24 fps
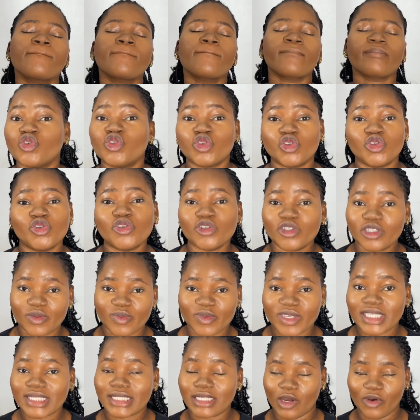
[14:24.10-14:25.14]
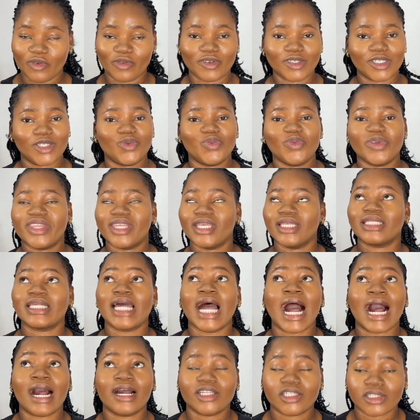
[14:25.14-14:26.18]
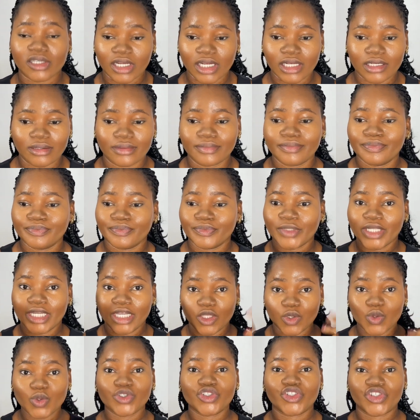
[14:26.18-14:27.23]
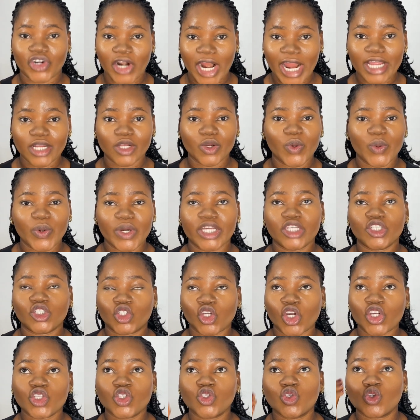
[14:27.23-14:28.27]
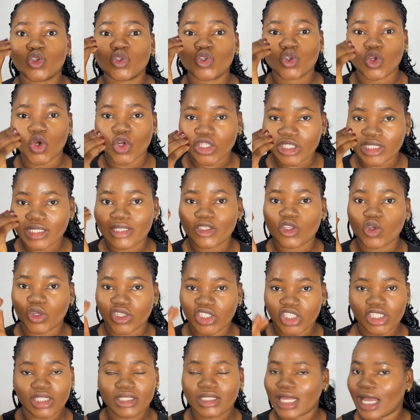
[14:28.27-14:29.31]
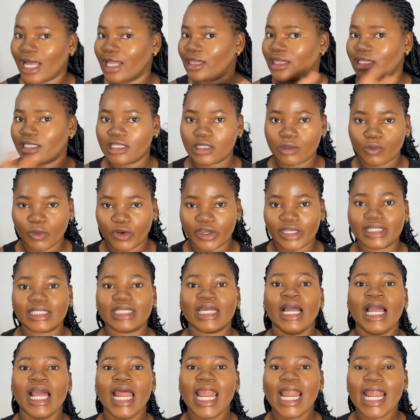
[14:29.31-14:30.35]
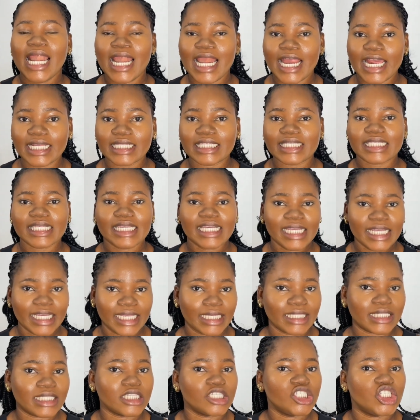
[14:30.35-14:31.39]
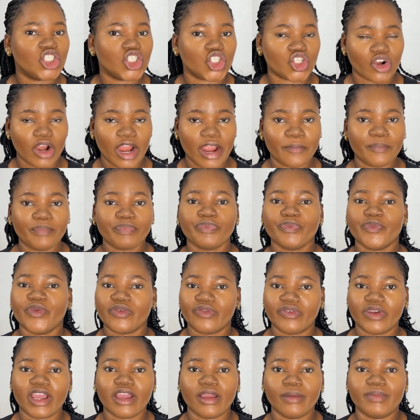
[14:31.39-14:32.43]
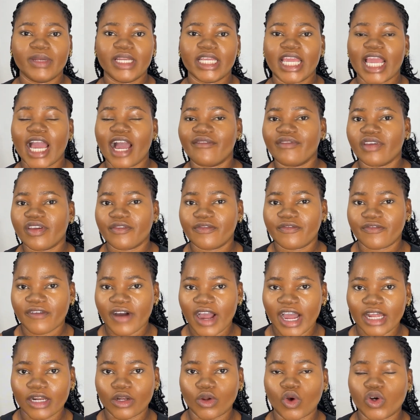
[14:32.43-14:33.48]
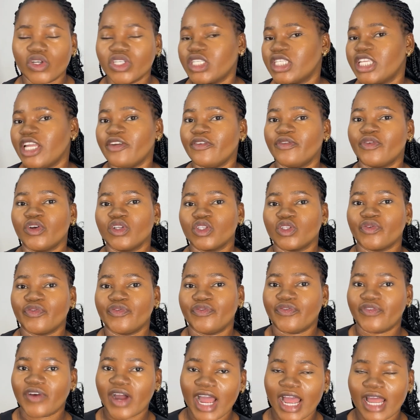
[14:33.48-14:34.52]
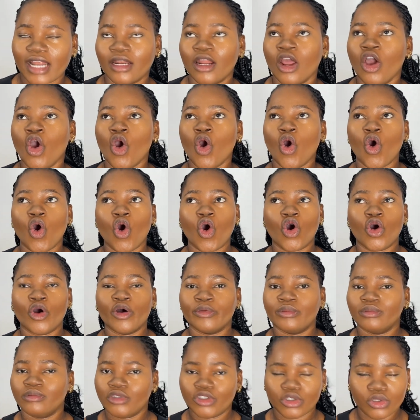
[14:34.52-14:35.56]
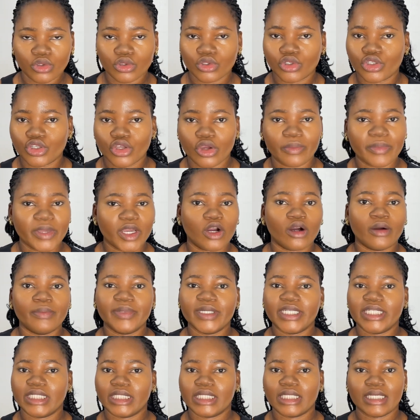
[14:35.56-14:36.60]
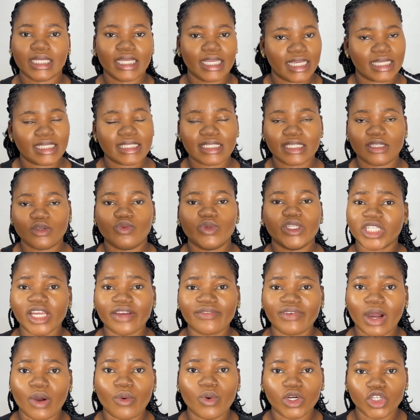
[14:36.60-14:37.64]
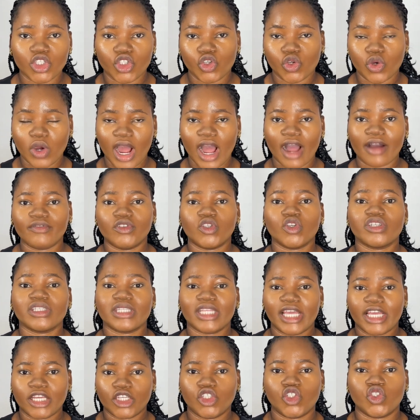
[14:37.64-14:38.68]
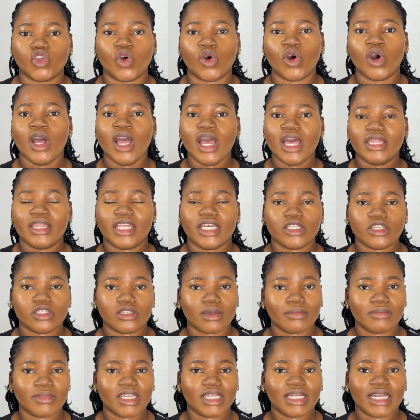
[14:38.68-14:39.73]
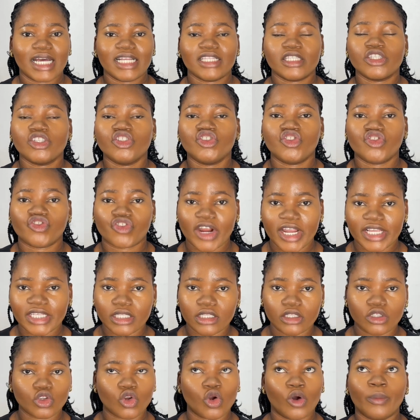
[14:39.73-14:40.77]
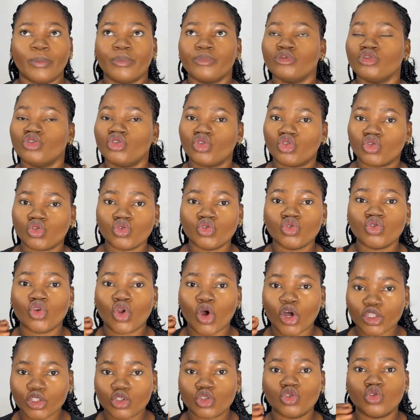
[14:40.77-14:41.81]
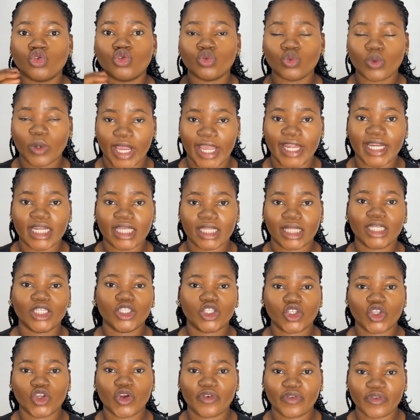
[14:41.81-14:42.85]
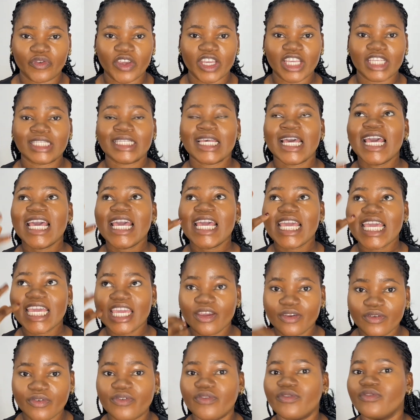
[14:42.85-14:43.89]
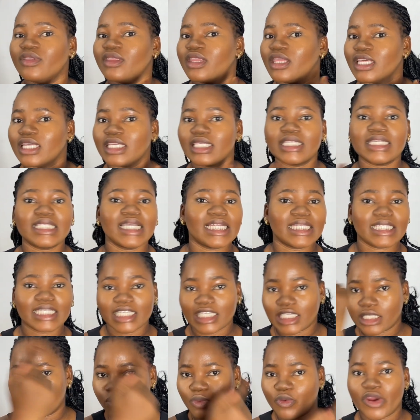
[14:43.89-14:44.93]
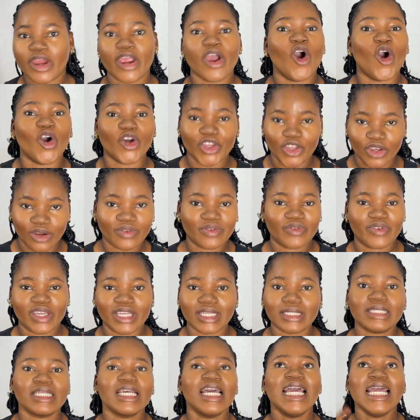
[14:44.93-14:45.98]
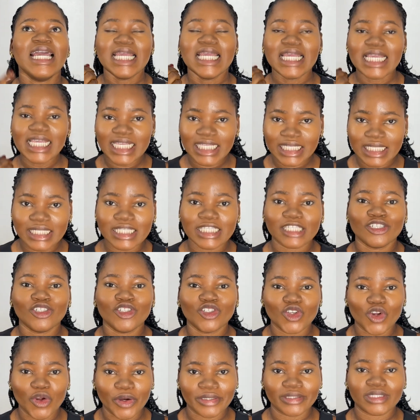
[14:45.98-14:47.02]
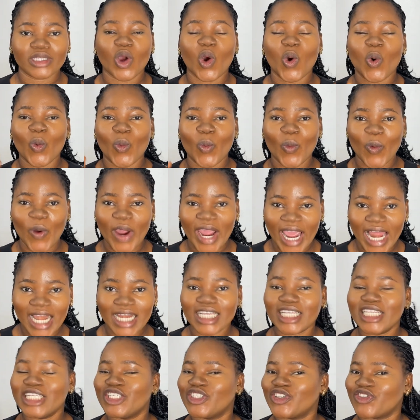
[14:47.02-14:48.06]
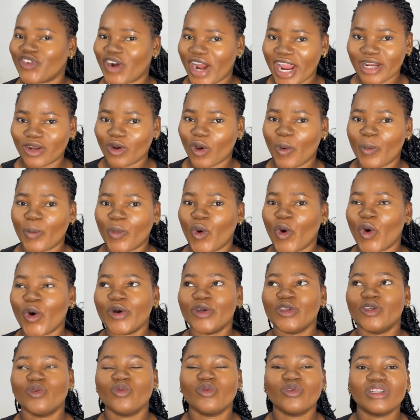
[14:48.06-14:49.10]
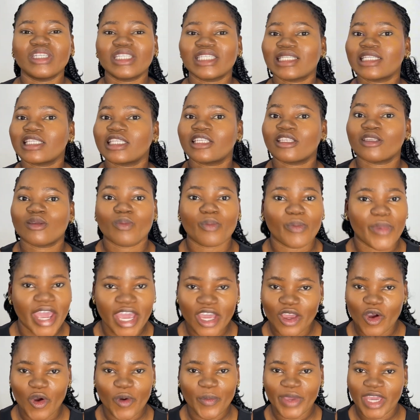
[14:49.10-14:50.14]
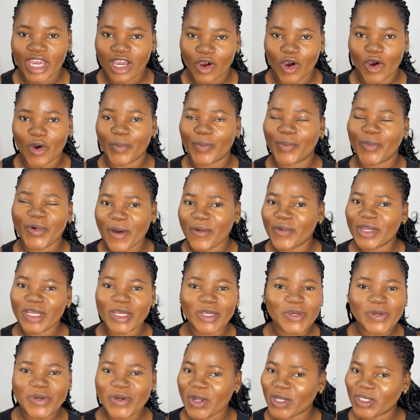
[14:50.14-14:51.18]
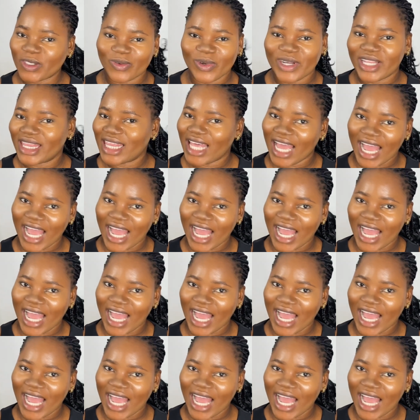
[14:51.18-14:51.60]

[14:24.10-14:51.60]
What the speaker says: You shouldn't be selfish with it actually. It will dry, don't worry. Just do not touch it at this point. Let it dry. Preferably have a fan or stay in front of a fan, or do your makeup in the AC. Whichever one you have, just ensure there's something that dries it up. Do not do anything to your face if this setting spray on your face is not well dried up, or you would smear your makeup, and we do not want